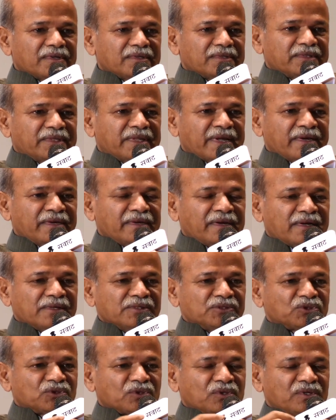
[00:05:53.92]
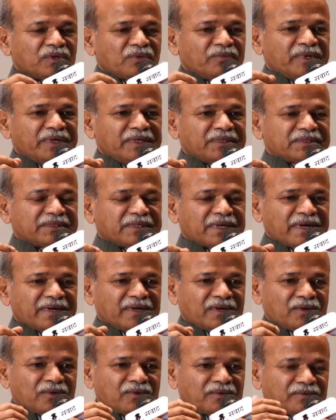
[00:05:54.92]
Then also, you
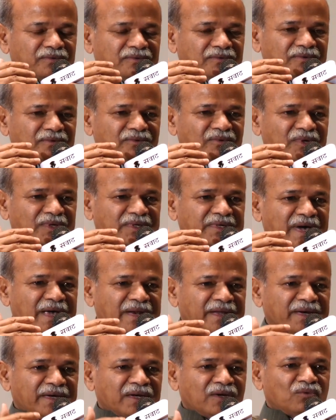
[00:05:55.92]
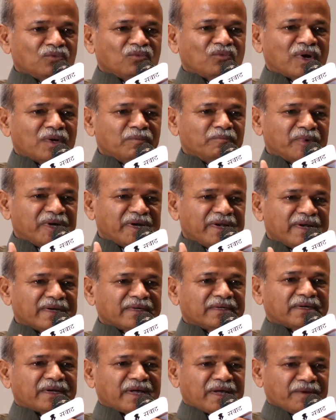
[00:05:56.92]
know, we targeted one burial
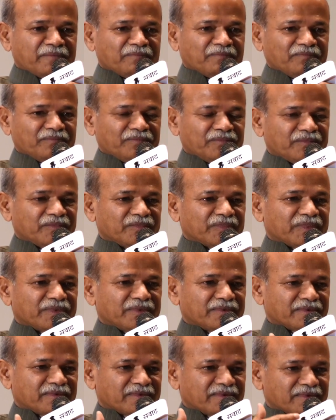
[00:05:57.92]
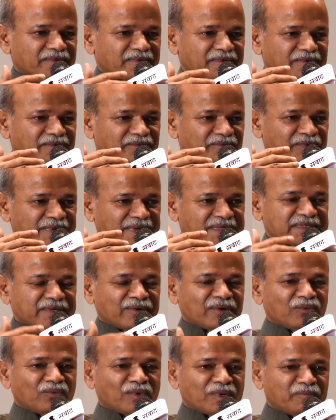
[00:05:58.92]
at a time. We
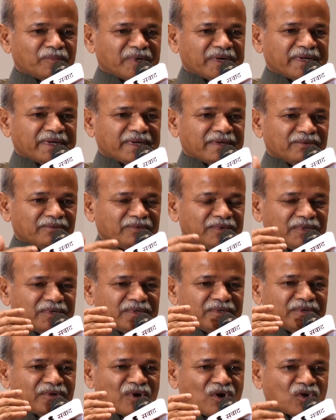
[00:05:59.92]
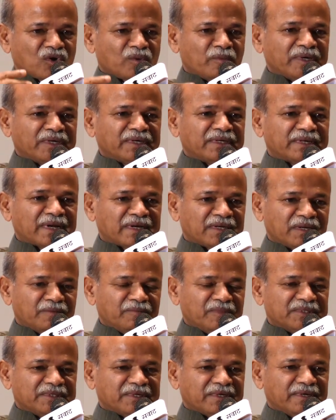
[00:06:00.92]
excavated one burial, we documented that
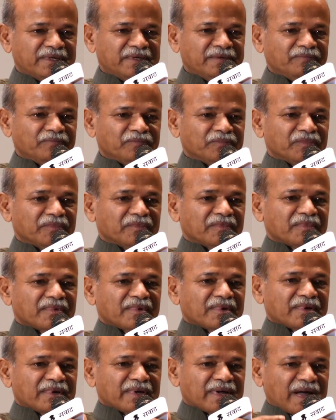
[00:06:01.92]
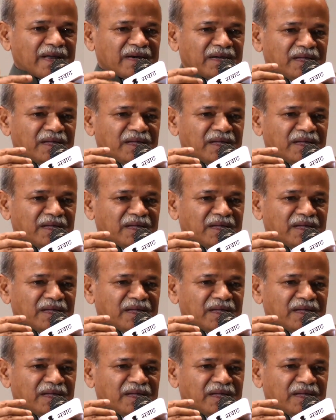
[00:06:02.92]
immediately, and